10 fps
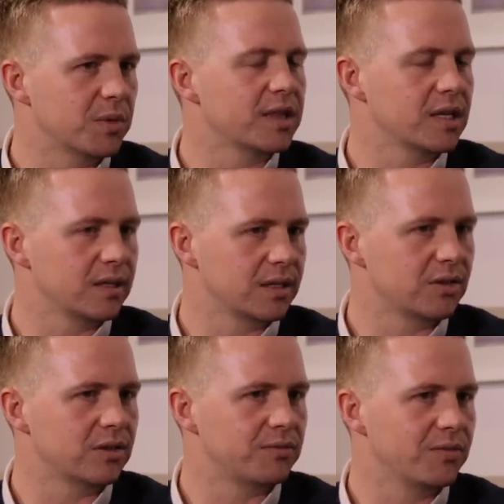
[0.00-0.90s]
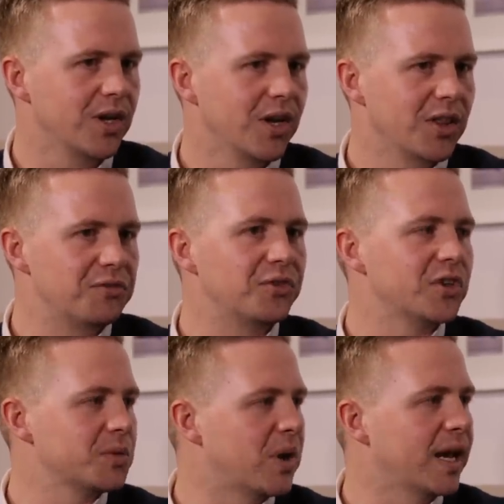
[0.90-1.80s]
You might think that you're the, the
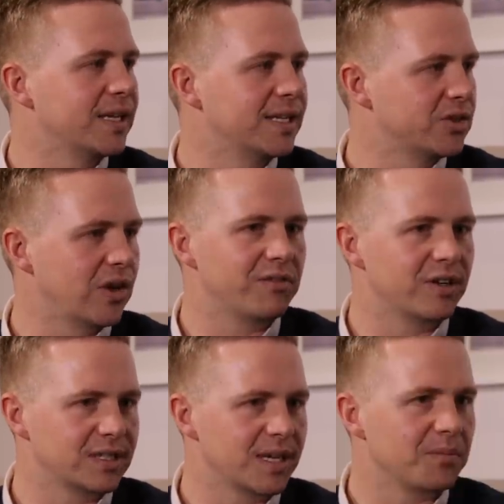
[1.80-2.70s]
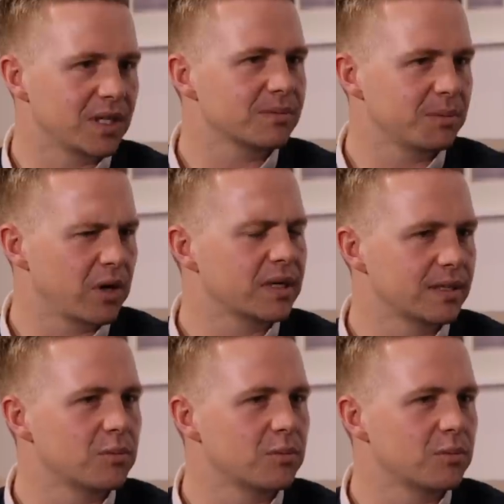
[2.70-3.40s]
first pioneer to ever attempt this, but yeah.